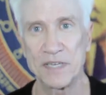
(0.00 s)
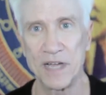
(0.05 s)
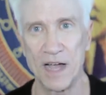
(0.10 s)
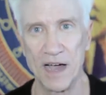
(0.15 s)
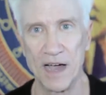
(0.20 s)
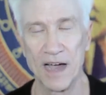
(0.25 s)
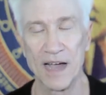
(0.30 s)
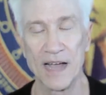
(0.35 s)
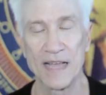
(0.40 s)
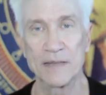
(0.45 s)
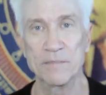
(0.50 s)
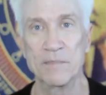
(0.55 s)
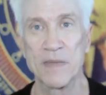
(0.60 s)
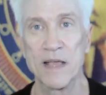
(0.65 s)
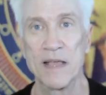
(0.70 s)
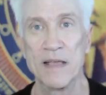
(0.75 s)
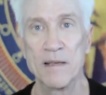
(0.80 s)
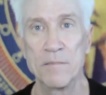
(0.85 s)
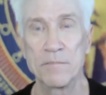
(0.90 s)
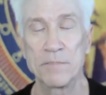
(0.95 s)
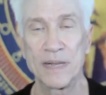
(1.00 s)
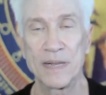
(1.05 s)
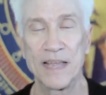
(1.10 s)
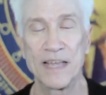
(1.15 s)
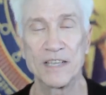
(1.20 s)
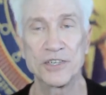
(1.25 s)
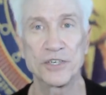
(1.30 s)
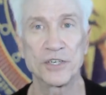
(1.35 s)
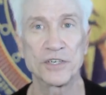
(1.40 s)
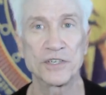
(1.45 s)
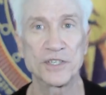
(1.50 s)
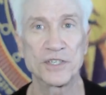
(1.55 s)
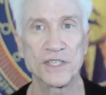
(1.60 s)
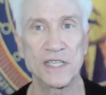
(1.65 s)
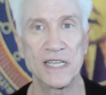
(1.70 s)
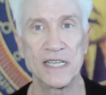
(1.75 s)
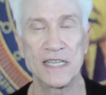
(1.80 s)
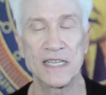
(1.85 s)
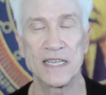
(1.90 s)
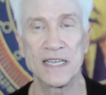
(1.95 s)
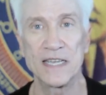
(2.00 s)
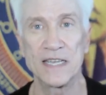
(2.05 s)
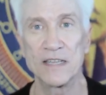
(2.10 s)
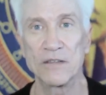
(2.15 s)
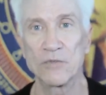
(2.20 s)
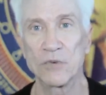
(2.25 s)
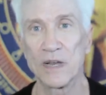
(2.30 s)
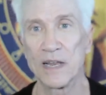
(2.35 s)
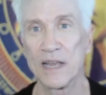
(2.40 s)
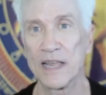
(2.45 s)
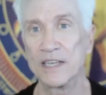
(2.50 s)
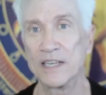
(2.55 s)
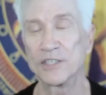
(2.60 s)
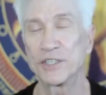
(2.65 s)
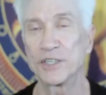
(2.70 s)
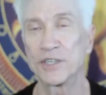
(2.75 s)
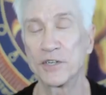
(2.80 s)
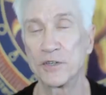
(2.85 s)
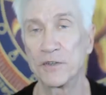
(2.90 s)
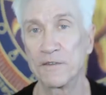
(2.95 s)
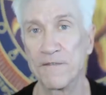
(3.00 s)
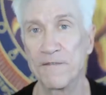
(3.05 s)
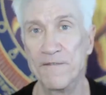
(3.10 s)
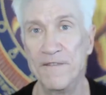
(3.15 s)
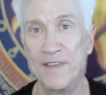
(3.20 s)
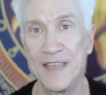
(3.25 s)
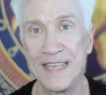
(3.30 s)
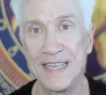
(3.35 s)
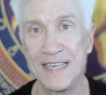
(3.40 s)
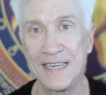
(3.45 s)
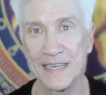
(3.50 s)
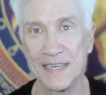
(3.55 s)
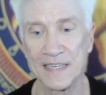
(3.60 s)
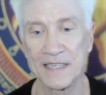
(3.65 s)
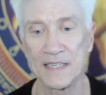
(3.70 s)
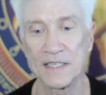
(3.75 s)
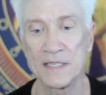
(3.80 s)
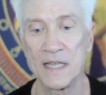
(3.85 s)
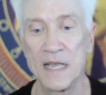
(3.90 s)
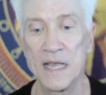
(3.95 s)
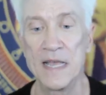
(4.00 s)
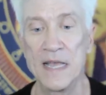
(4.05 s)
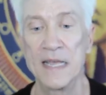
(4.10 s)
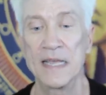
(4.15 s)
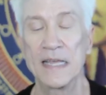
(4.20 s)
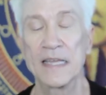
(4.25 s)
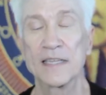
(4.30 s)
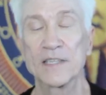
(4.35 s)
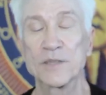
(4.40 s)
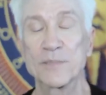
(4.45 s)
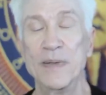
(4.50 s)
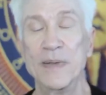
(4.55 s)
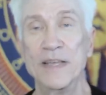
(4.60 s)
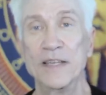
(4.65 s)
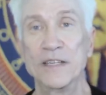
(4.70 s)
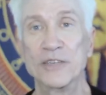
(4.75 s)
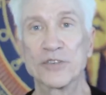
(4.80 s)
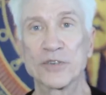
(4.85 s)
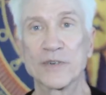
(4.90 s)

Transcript: time, pleasure-seeking relational Venus is being